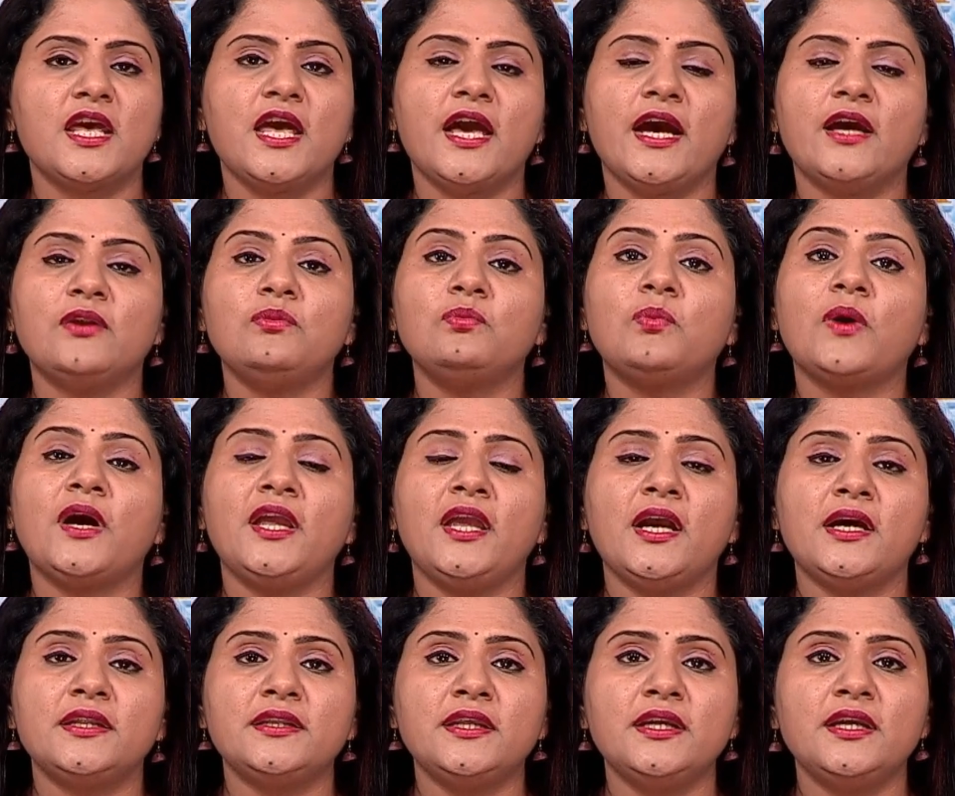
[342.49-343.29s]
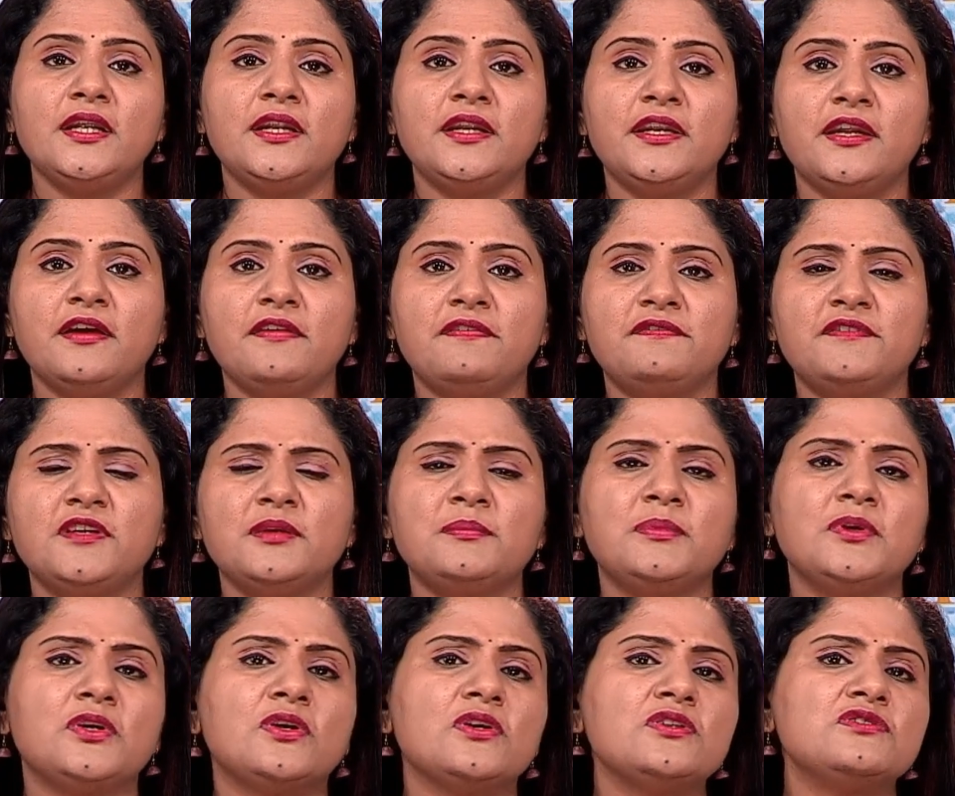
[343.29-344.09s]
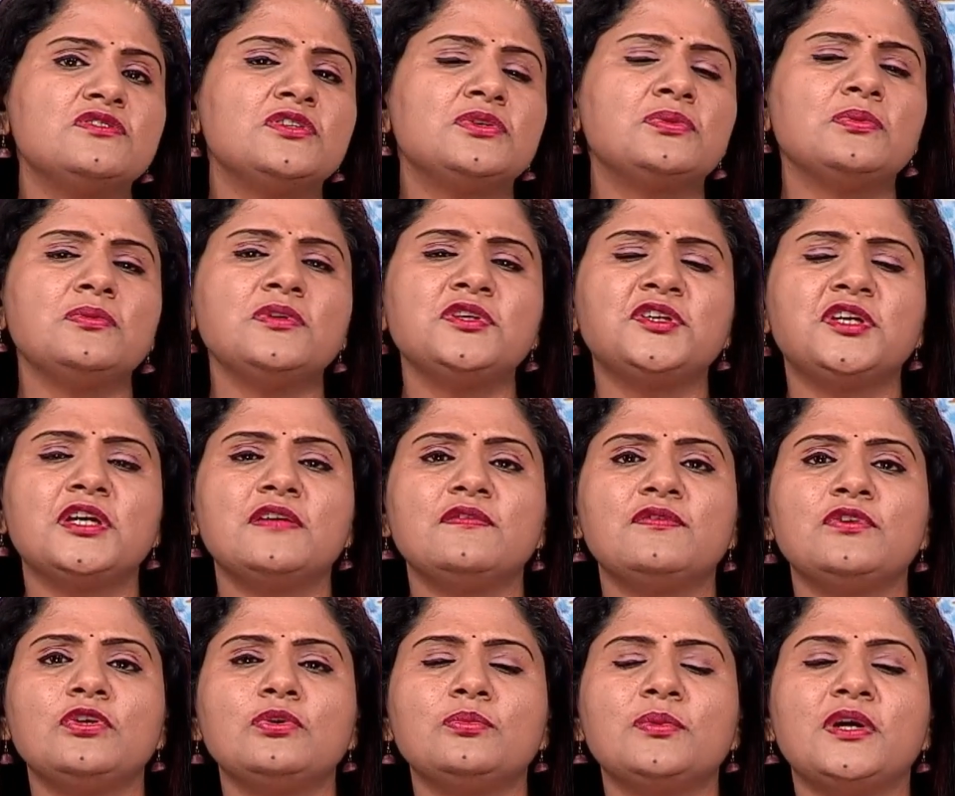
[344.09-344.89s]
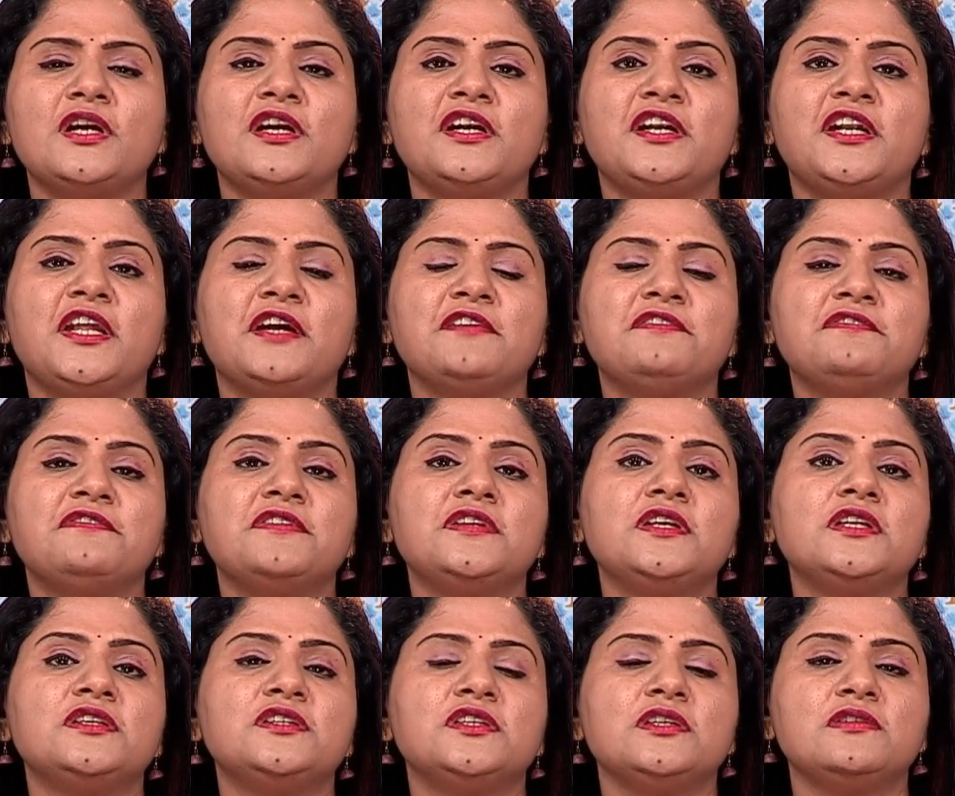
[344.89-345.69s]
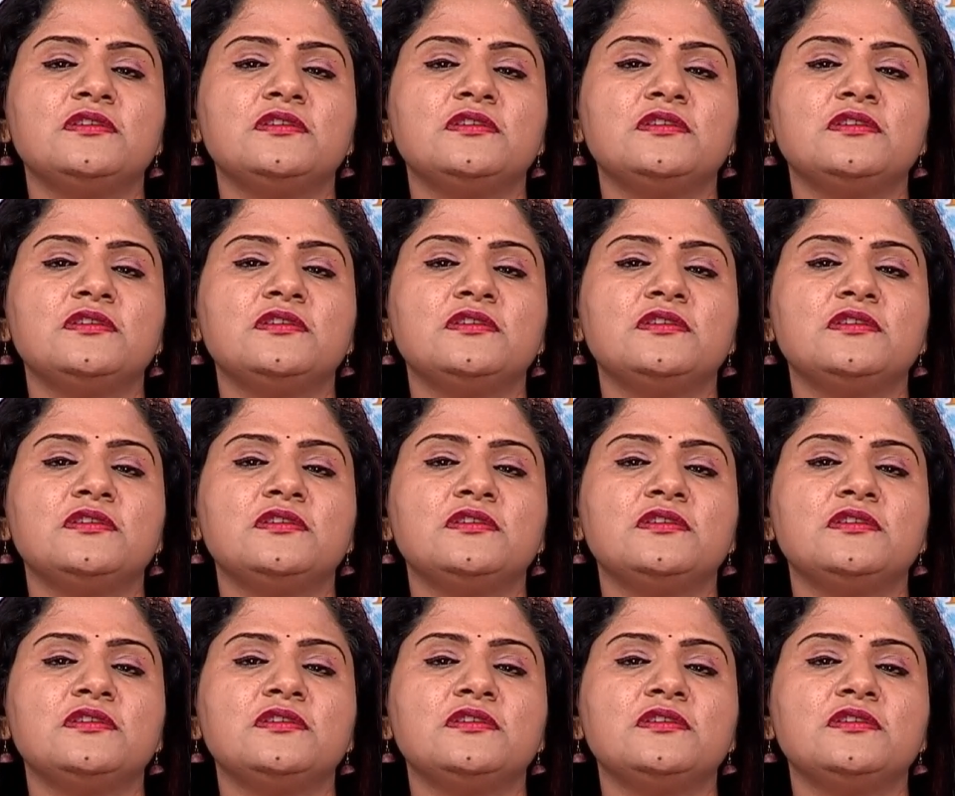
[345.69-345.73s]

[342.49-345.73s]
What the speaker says: And why are they indefinite? Because they don't give you a definite